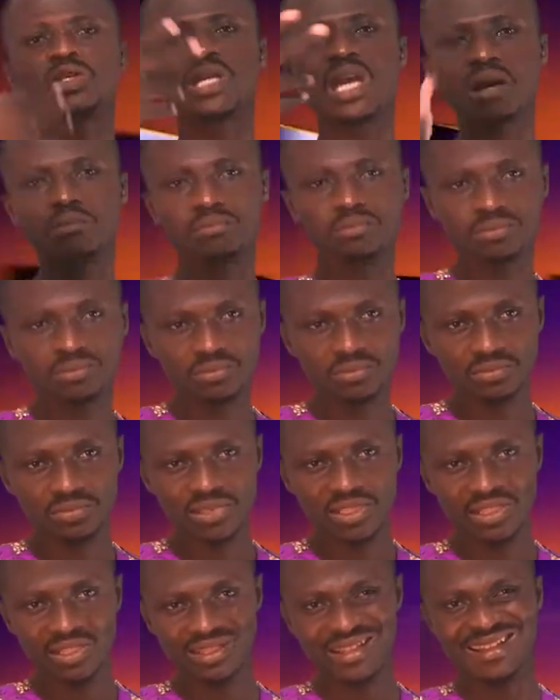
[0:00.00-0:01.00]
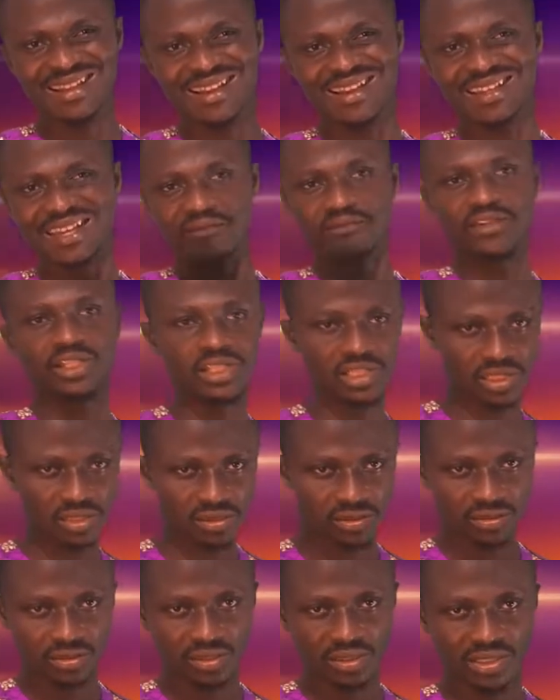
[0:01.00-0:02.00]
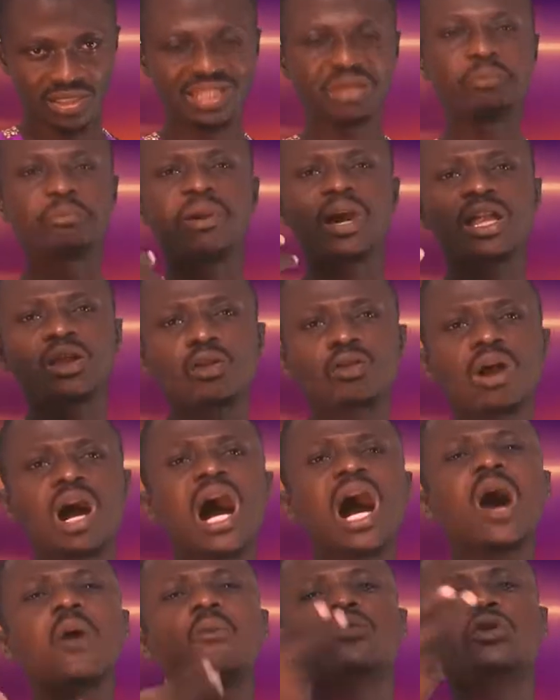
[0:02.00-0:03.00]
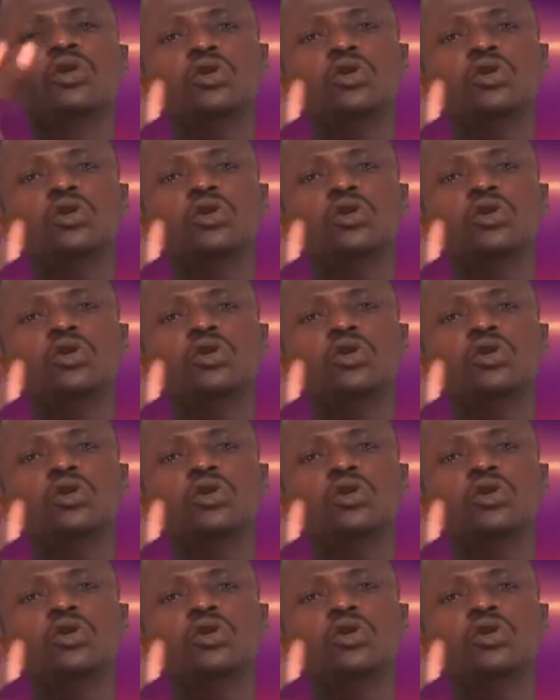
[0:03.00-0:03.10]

them, they can get finished. Depending on how we